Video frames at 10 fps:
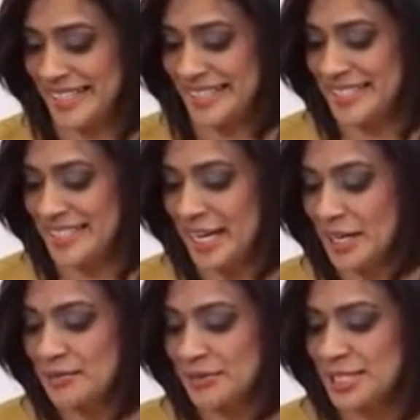It's
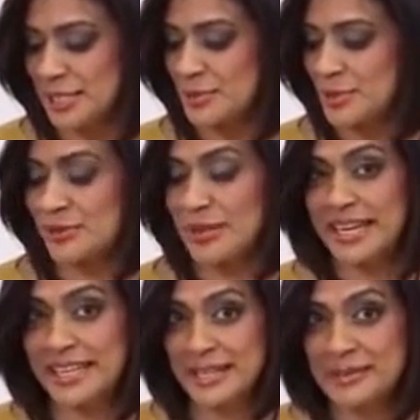time for some
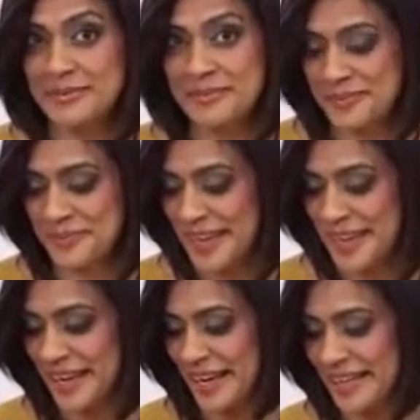geranium,
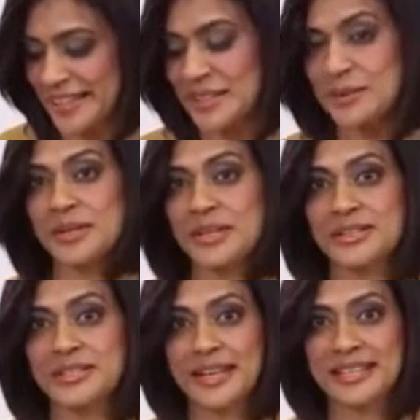and we're
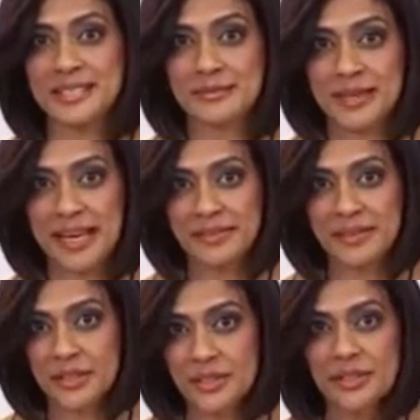going to add some
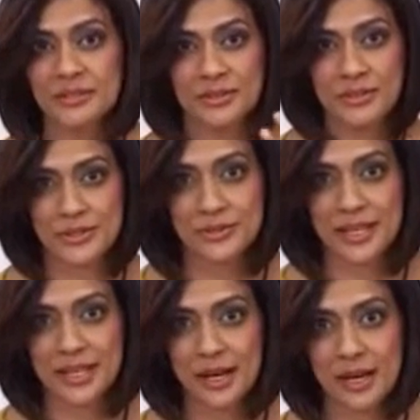lavender for the
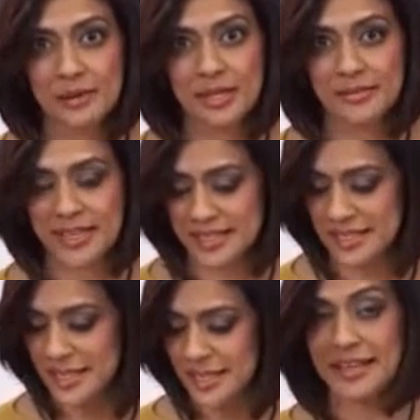soothing, calming
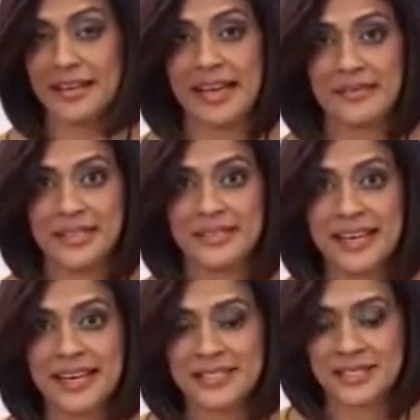effects that lavender
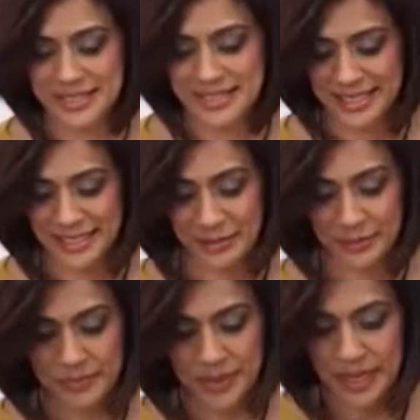has on the skin.
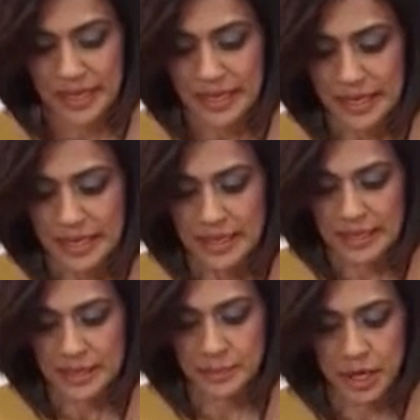
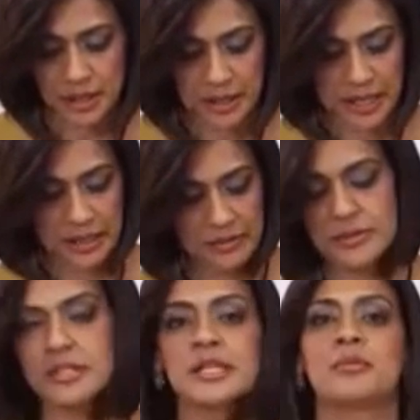In this bottle, I have
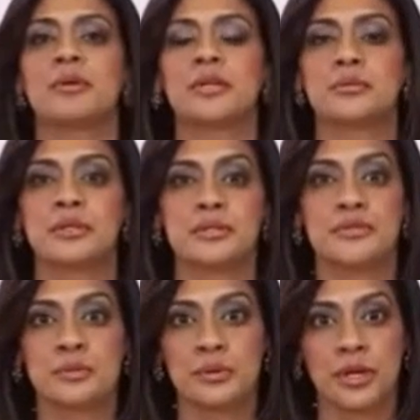filled up a little bit
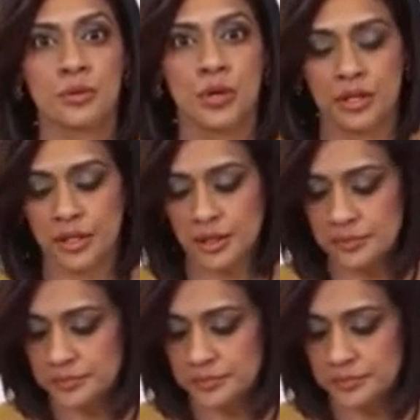of spring water,